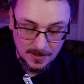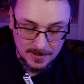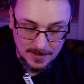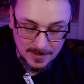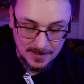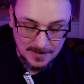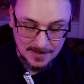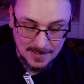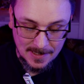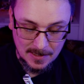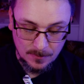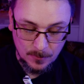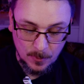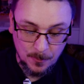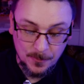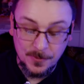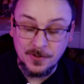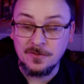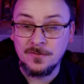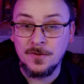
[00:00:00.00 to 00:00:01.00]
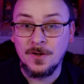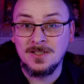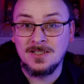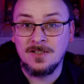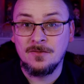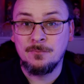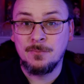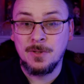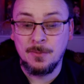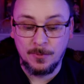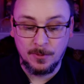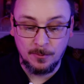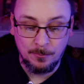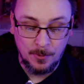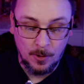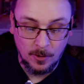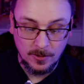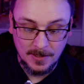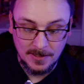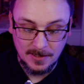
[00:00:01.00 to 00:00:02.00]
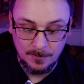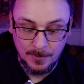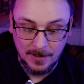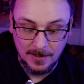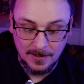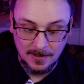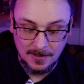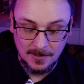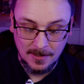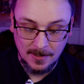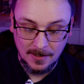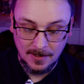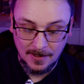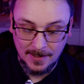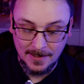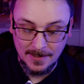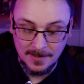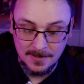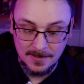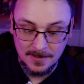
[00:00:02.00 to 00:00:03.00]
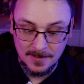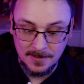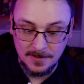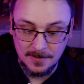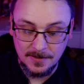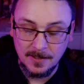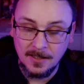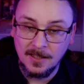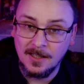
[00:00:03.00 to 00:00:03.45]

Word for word: You can see at the moment there's 37 people participating into this.